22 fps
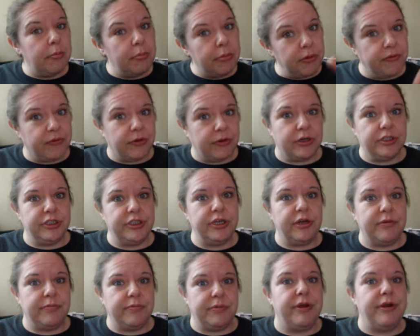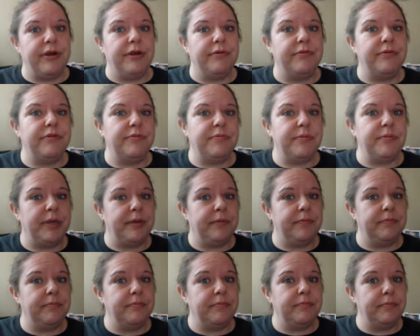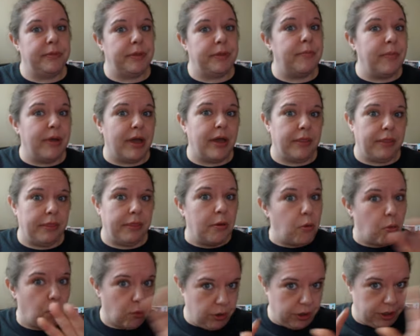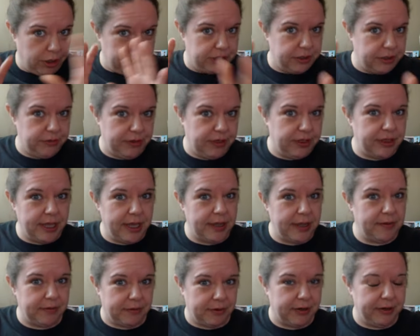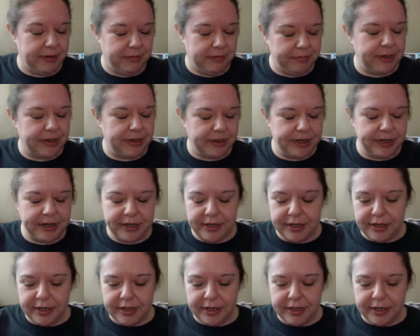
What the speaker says: before she got pregnant with me. The math works out that they were married.